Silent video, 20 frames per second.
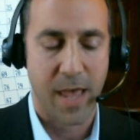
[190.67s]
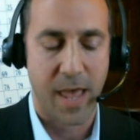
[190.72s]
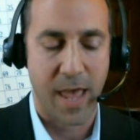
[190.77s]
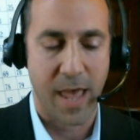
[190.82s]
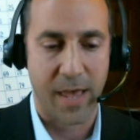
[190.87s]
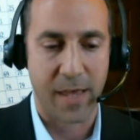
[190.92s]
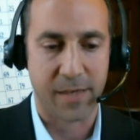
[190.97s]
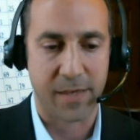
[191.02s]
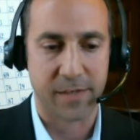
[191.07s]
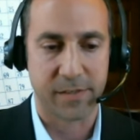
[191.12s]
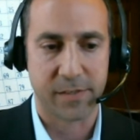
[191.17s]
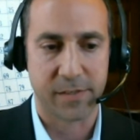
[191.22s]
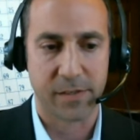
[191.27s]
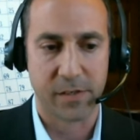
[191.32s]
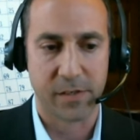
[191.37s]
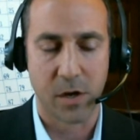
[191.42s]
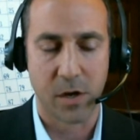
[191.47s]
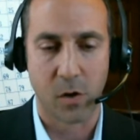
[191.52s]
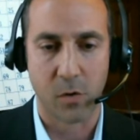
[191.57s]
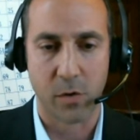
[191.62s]
and
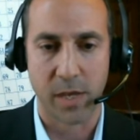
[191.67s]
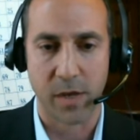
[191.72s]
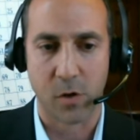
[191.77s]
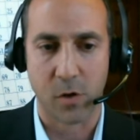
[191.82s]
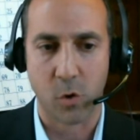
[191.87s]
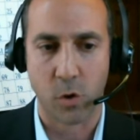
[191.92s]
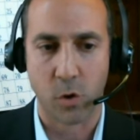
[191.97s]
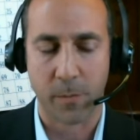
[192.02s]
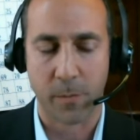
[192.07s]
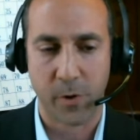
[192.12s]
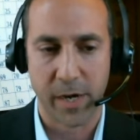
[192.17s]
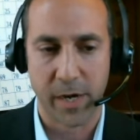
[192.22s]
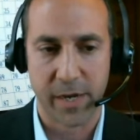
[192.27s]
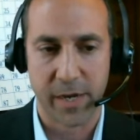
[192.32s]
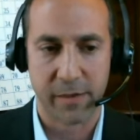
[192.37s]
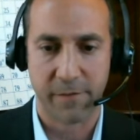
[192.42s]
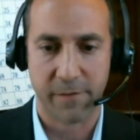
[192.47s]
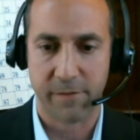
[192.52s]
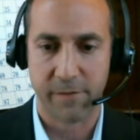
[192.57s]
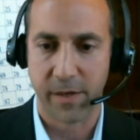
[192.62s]
you know
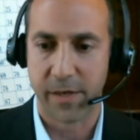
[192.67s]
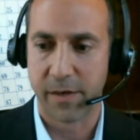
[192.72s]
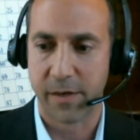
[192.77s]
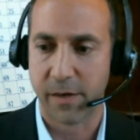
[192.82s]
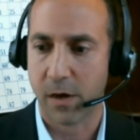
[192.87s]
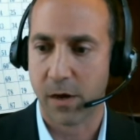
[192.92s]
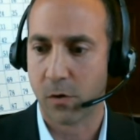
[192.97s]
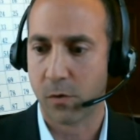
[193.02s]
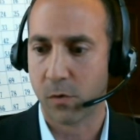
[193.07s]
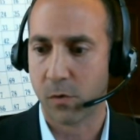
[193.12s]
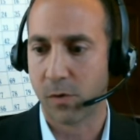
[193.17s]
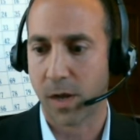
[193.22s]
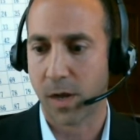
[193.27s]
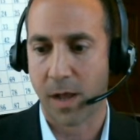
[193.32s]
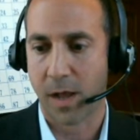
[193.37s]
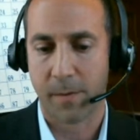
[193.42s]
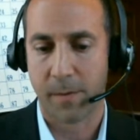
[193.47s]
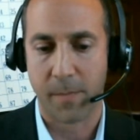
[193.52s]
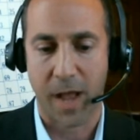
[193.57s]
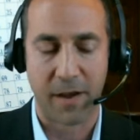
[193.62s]
incorporating the video
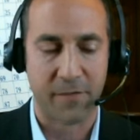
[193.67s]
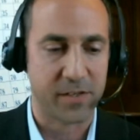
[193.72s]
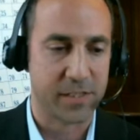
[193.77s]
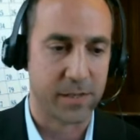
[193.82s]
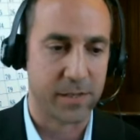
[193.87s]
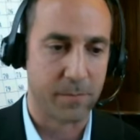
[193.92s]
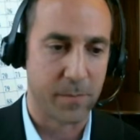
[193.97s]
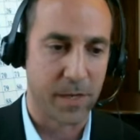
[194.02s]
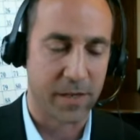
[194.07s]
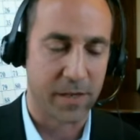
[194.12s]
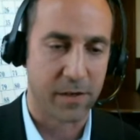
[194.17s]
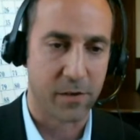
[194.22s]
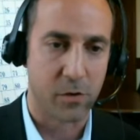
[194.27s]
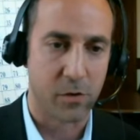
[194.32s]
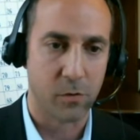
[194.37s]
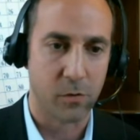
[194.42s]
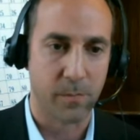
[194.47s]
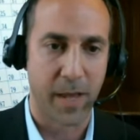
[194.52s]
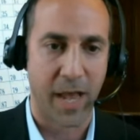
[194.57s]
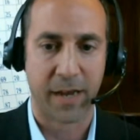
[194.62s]
um, obviously meeting
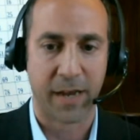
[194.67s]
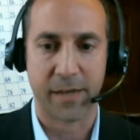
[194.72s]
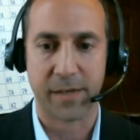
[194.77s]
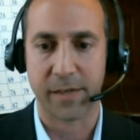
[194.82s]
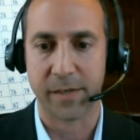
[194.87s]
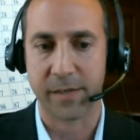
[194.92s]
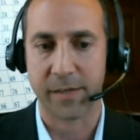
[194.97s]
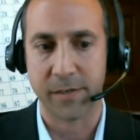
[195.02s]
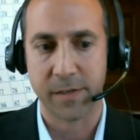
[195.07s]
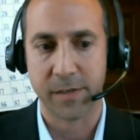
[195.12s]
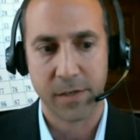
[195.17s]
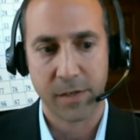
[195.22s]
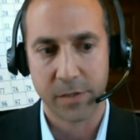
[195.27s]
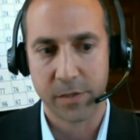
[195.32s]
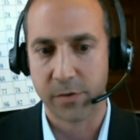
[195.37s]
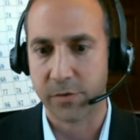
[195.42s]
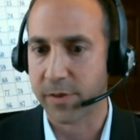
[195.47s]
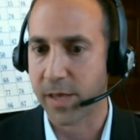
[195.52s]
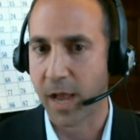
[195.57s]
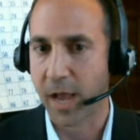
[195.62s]
you back in
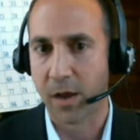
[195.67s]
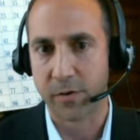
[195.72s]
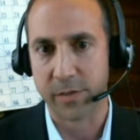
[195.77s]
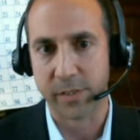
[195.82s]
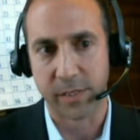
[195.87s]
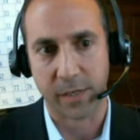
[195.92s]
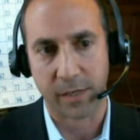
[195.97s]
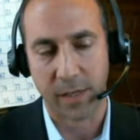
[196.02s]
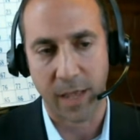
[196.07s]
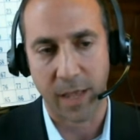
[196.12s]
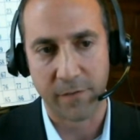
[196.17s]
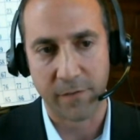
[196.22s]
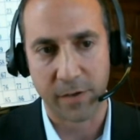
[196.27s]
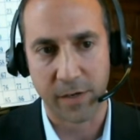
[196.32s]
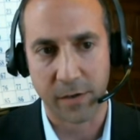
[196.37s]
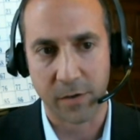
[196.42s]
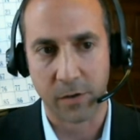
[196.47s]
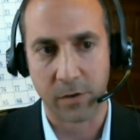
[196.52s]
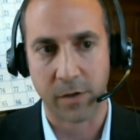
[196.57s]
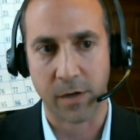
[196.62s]
2011
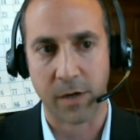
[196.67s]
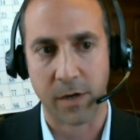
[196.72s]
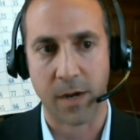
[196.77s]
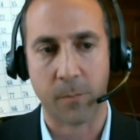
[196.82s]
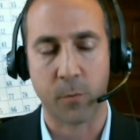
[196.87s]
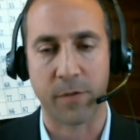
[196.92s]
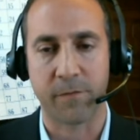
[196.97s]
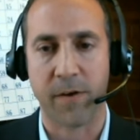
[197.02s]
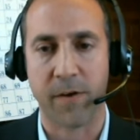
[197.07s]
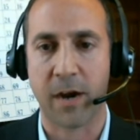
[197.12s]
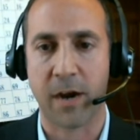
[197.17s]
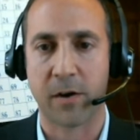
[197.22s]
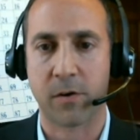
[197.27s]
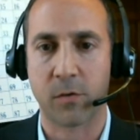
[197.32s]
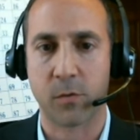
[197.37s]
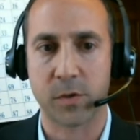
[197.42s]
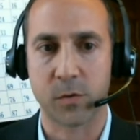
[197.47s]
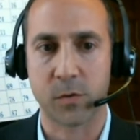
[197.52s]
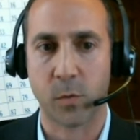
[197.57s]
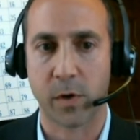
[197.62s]
and hooking up with
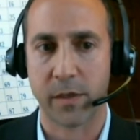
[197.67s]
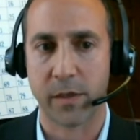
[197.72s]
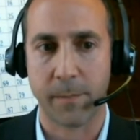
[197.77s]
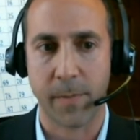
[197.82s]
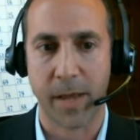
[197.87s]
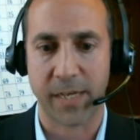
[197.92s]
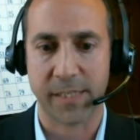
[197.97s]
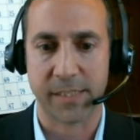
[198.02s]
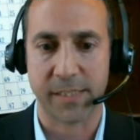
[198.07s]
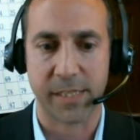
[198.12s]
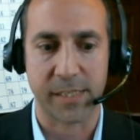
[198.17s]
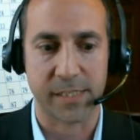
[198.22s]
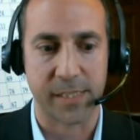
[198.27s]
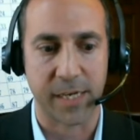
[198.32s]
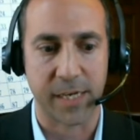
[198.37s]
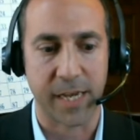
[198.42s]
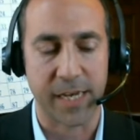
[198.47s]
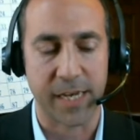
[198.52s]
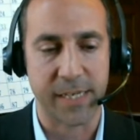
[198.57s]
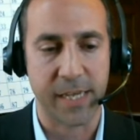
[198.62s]
Vyral was one of the best things
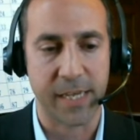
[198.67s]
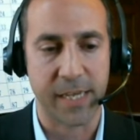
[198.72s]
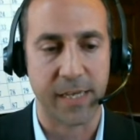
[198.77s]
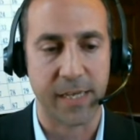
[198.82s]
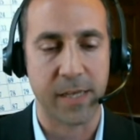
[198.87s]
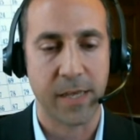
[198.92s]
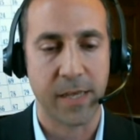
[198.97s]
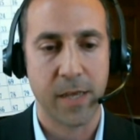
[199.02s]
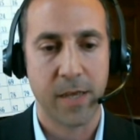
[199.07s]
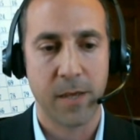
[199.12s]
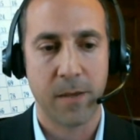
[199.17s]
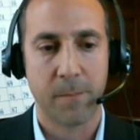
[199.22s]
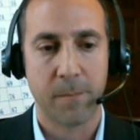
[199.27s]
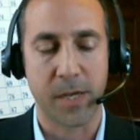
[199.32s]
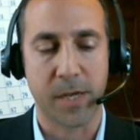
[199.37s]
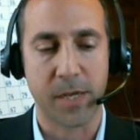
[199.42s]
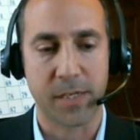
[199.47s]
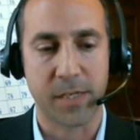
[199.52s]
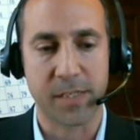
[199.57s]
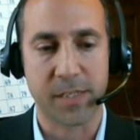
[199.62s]
that i did
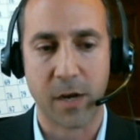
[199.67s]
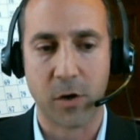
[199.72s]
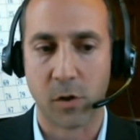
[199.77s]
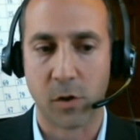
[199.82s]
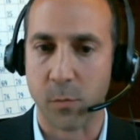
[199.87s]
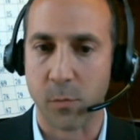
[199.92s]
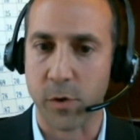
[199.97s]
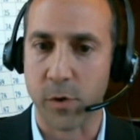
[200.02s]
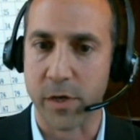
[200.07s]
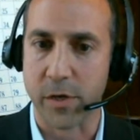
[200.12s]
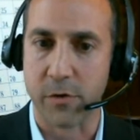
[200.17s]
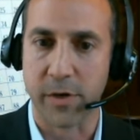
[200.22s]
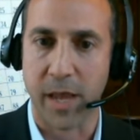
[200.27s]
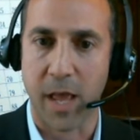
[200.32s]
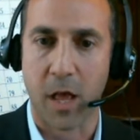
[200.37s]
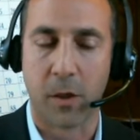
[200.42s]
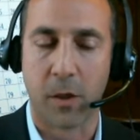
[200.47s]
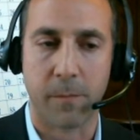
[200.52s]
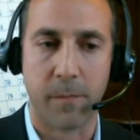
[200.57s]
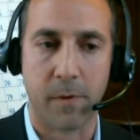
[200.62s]
because not only were you to
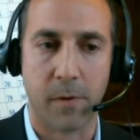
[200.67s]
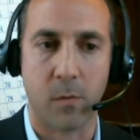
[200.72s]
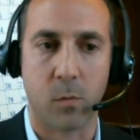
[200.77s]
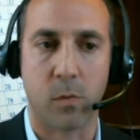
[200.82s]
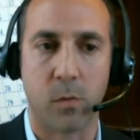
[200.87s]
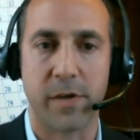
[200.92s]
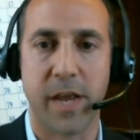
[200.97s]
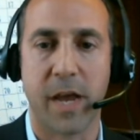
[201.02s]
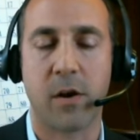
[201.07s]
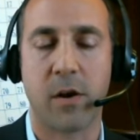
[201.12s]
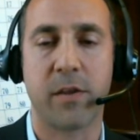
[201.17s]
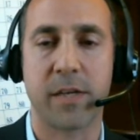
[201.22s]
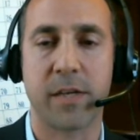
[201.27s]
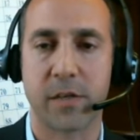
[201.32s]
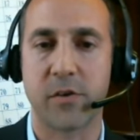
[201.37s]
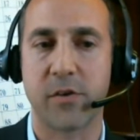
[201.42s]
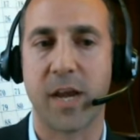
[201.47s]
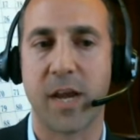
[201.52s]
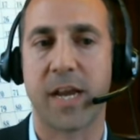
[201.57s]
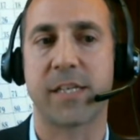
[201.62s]
help not only
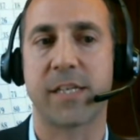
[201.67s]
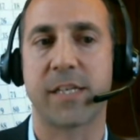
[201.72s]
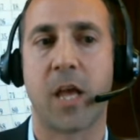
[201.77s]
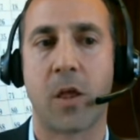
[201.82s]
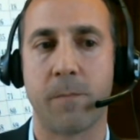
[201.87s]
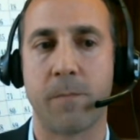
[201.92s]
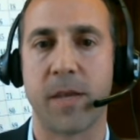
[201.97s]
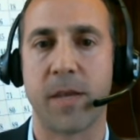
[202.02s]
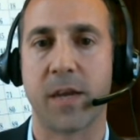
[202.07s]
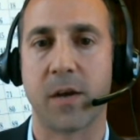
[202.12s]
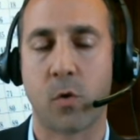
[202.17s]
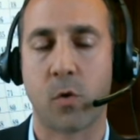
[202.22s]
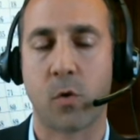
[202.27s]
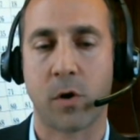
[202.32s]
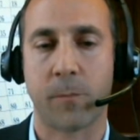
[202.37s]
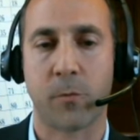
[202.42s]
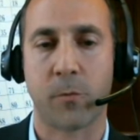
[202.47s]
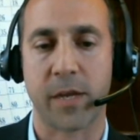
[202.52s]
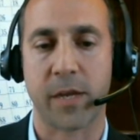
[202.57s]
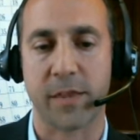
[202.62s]
did you guys help me
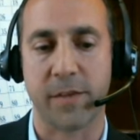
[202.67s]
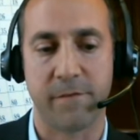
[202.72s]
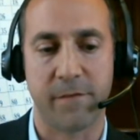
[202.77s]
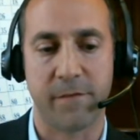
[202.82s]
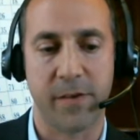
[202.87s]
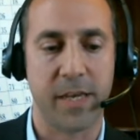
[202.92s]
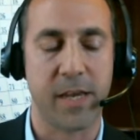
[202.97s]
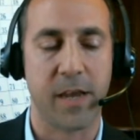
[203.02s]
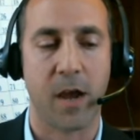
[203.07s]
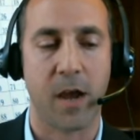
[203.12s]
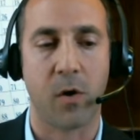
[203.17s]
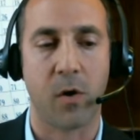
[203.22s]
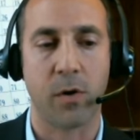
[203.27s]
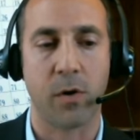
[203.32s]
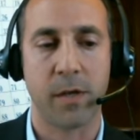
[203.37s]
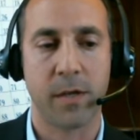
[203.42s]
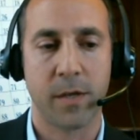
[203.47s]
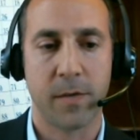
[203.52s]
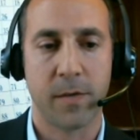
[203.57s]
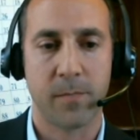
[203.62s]
incorporate the video
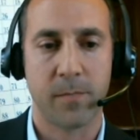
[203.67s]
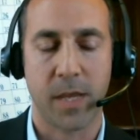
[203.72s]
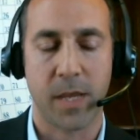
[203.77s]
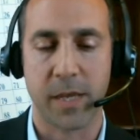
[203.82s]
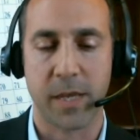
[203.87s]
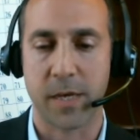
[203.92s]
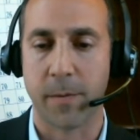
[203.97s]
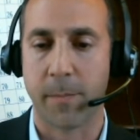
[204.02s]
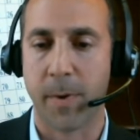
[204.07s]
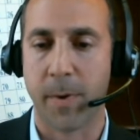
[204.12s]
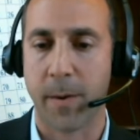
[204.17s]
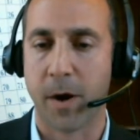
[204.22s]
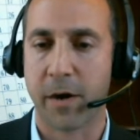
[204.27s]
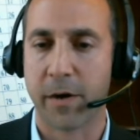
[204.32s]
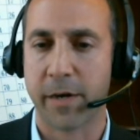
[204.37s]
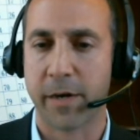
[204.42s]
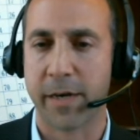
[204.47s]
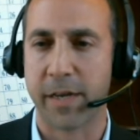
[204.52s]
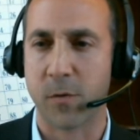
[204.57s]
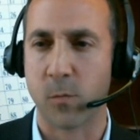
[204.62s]
into my
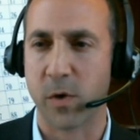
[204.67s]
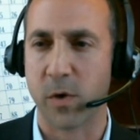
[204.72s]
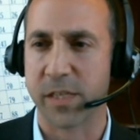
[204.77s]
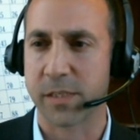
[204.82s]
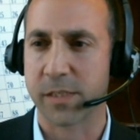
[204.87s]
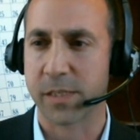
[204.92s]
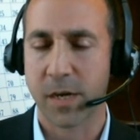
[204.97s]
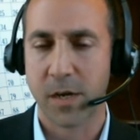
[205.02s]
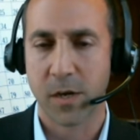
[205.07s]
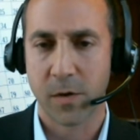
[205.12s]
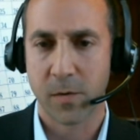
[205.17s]
marketing, which